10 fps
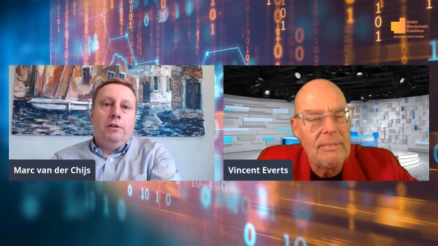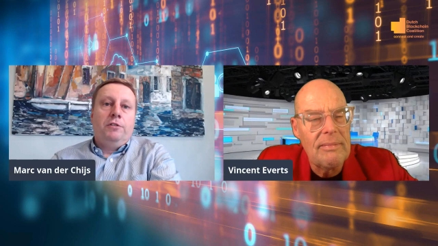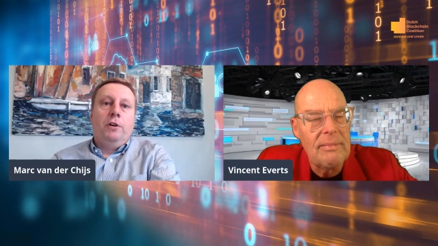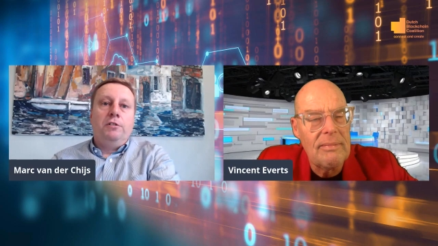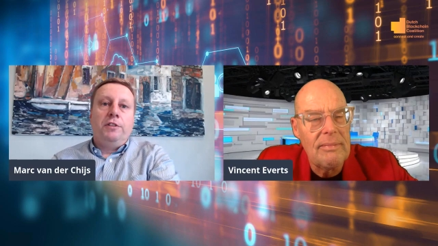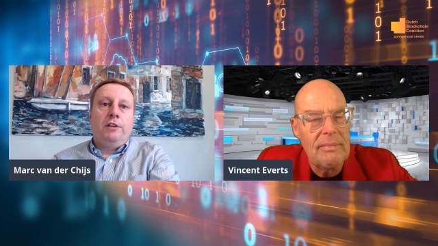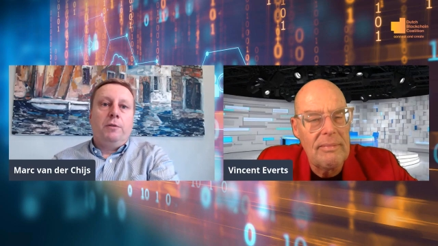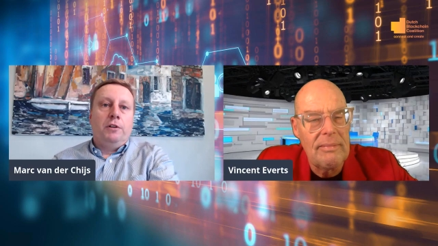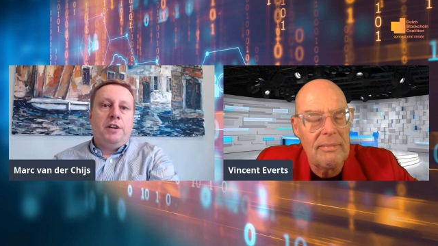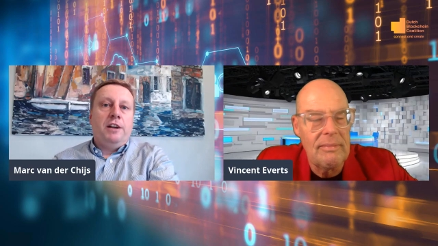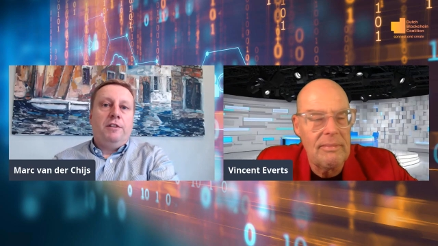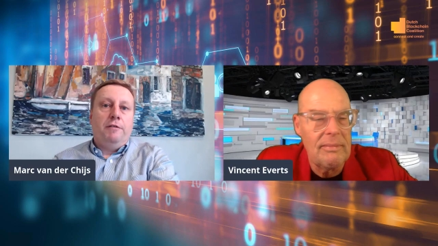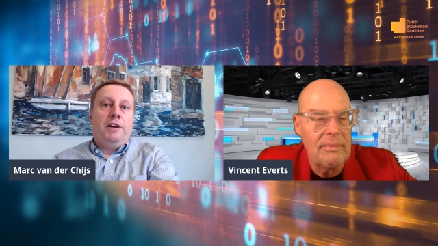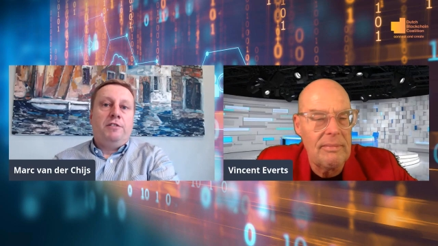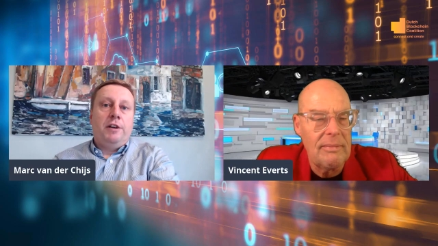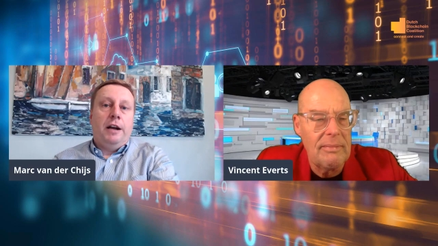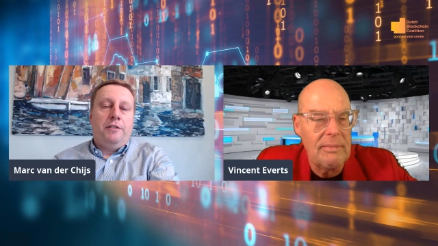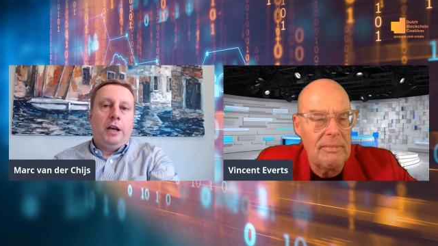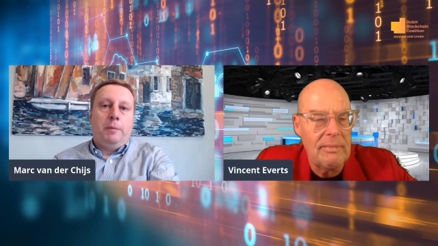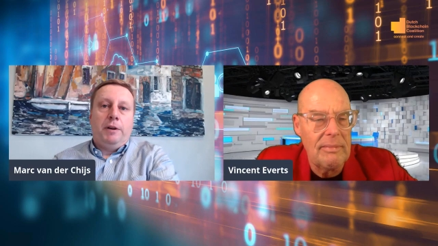Speaker 1: those those things will change eventually, I
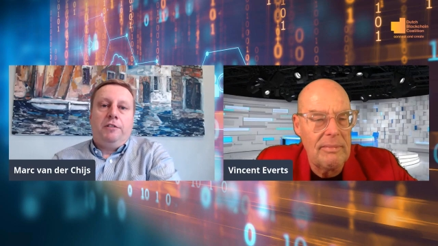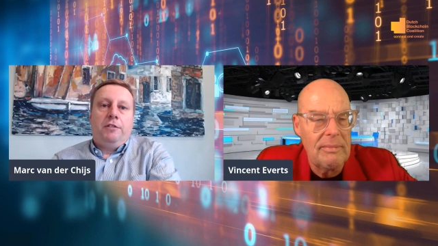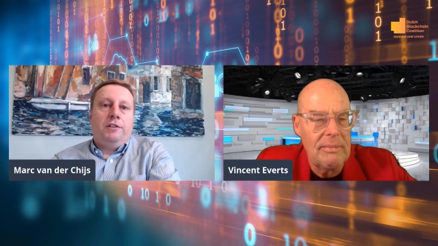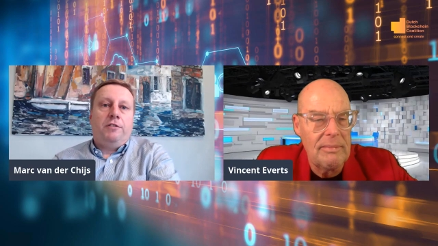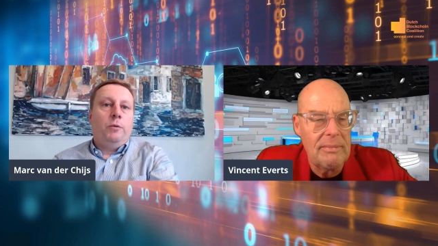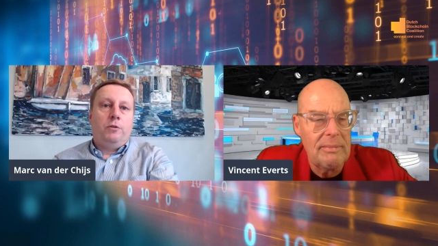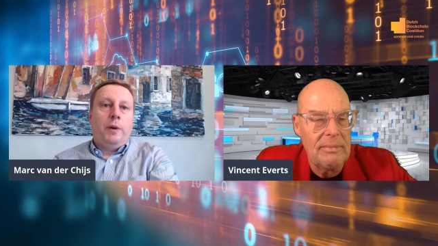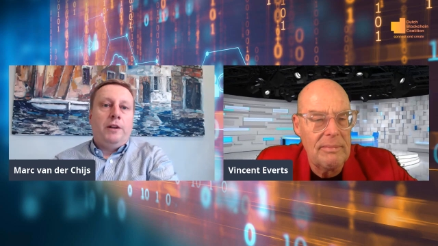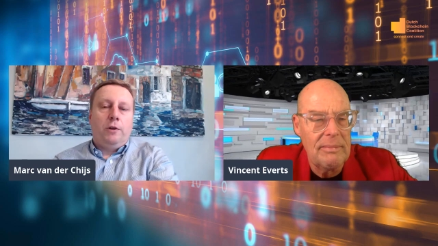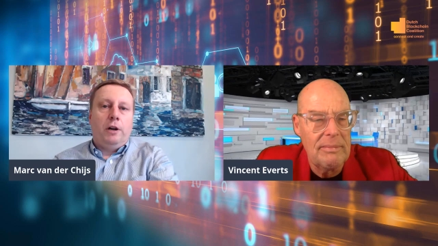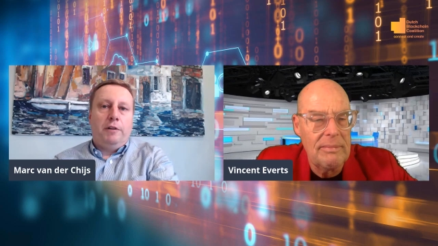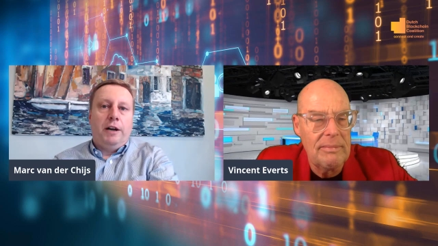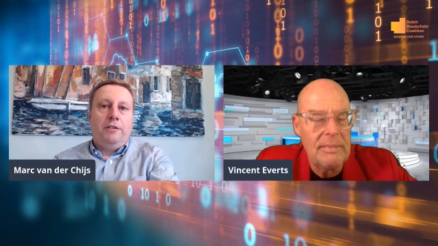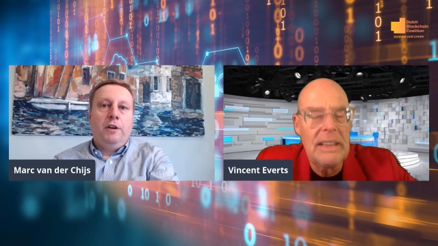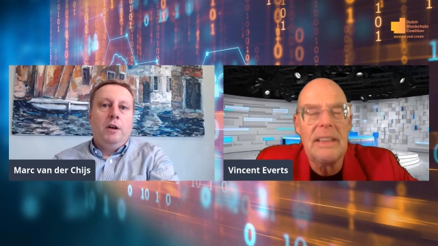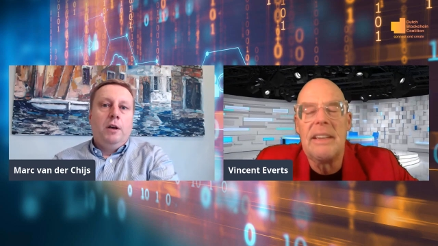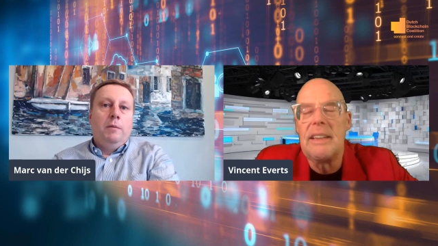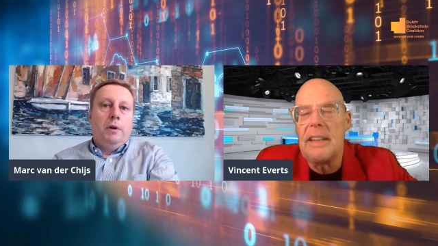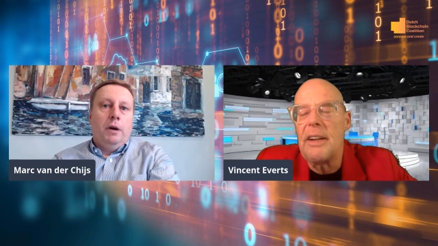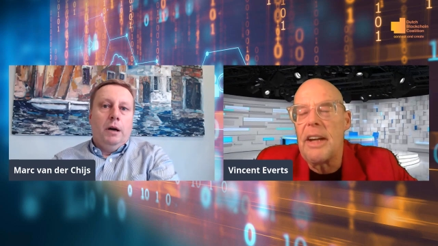think. But it's it's it's way too early for that.
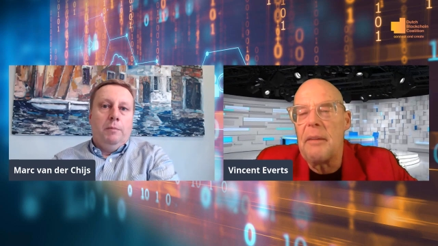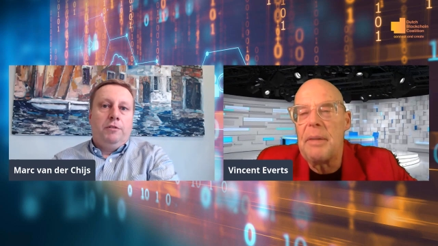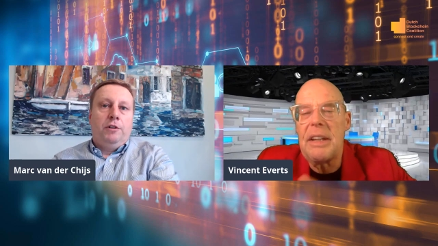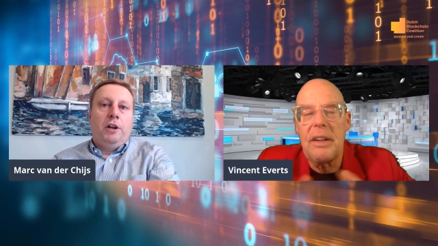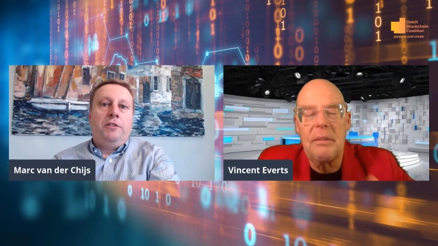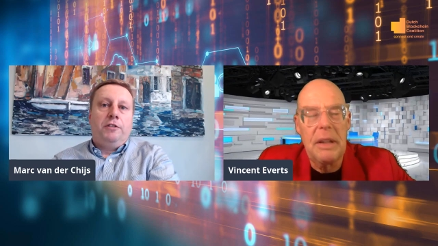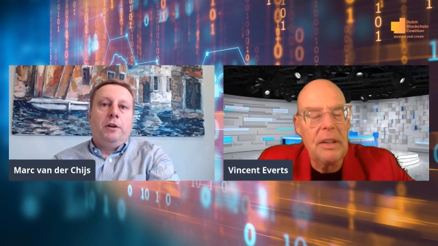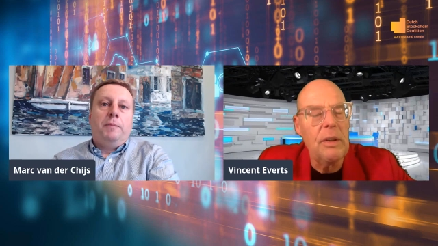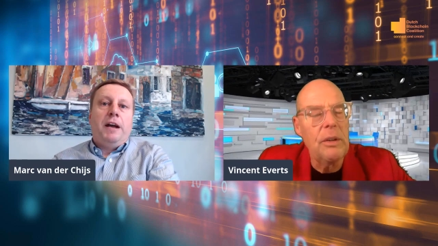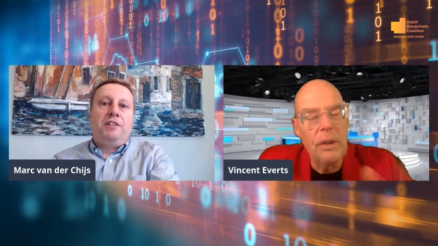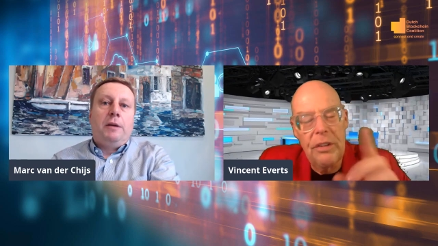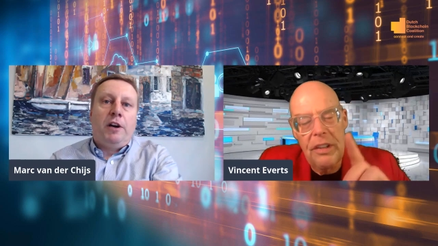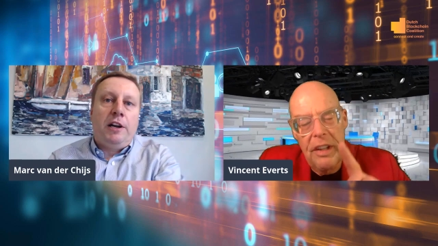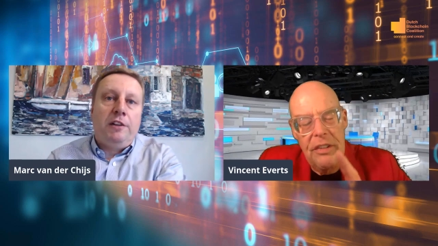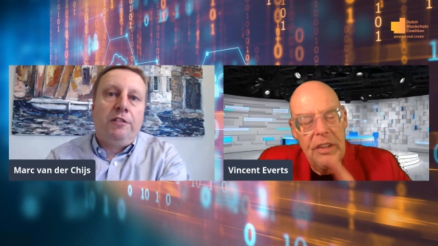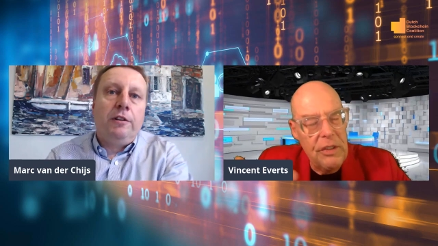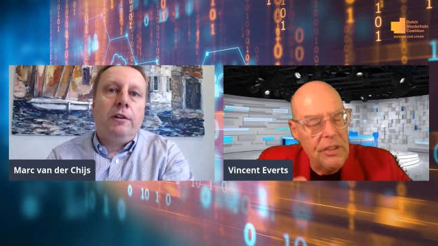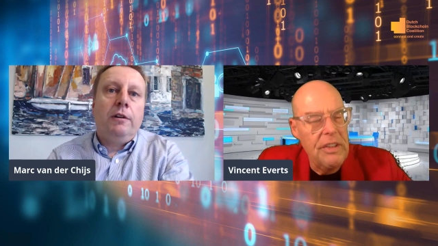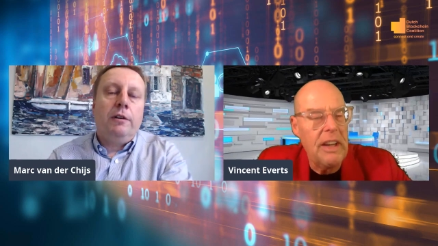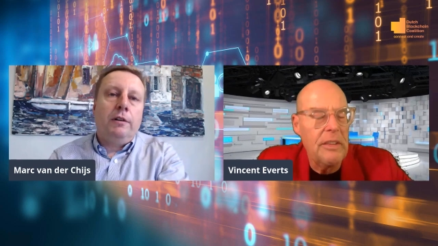Okay, uh, but, but, basically, what is
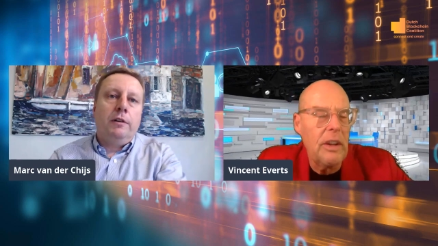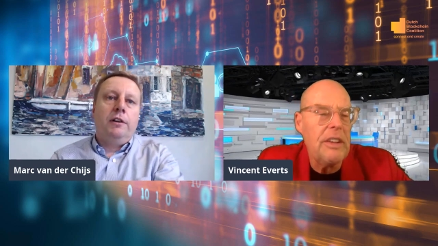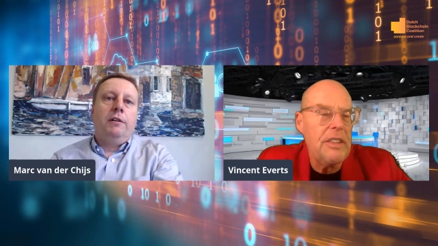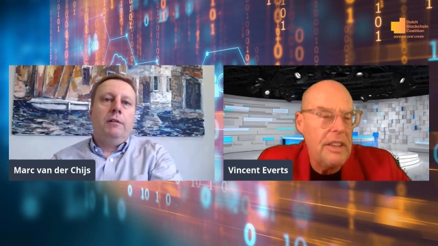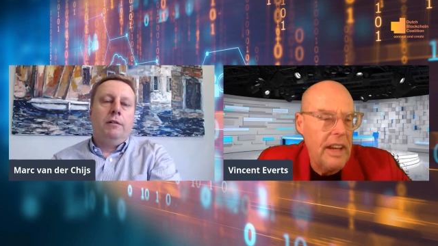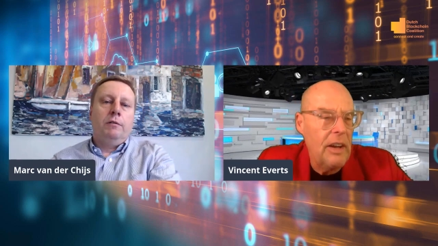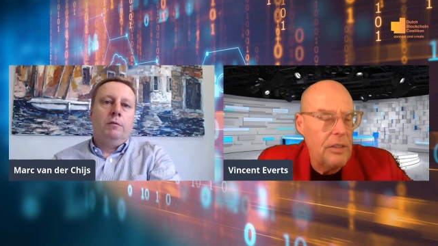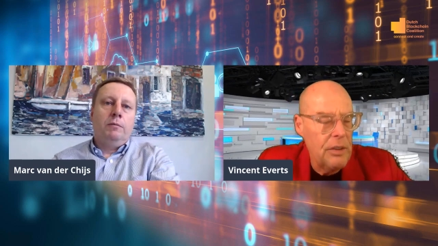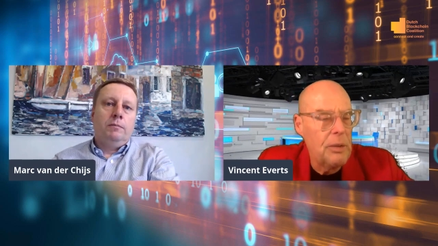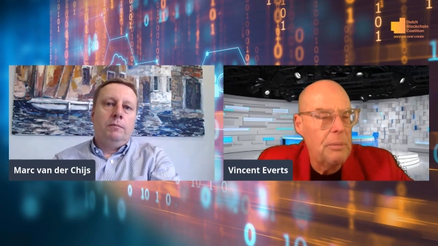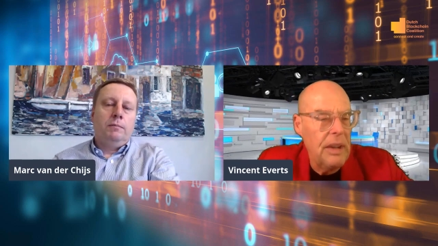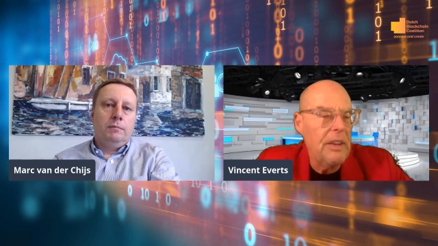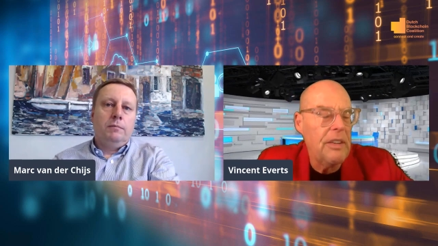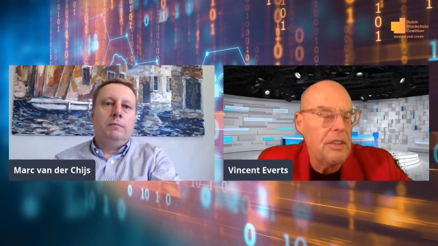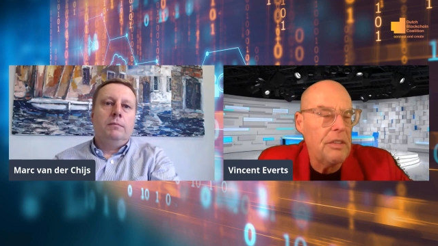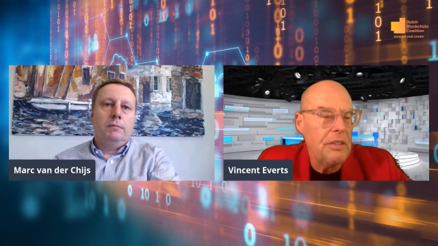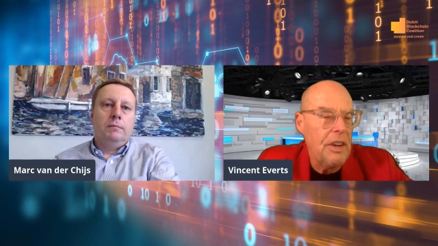
Speaker 2: technology now to do millions of